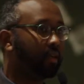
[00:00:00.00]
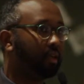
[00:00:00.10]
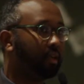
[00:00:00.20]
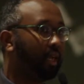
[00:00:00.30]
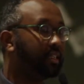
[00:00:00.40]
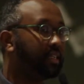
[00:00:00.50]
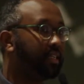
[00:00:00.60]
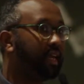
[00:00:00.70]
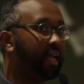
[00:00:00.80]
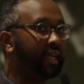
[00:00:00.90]
In
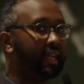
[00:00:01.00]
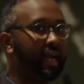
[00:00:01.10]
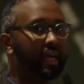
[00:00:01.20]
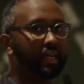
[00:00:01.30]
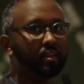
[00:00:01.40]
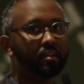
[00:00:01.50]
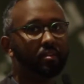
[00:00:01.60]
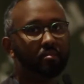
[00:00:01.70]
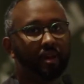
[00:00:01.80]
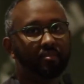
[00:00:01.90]
1989,
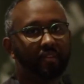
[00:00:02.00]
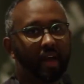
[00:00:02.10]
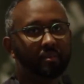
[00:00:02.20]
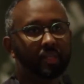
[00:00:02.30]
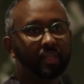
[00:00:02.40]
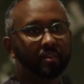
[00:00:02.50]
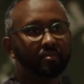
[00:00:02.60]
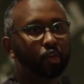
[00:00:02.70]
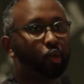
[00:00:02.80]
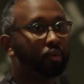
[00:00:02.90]
my family
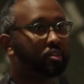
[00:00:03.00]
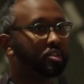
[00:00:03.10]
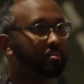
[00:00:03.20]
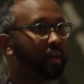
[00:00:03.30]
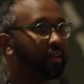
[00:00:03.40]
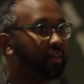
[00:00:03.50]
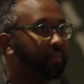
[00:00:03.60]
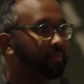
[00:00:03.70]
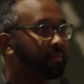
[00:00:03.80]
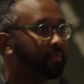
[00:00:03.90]
lived in northern Somalia,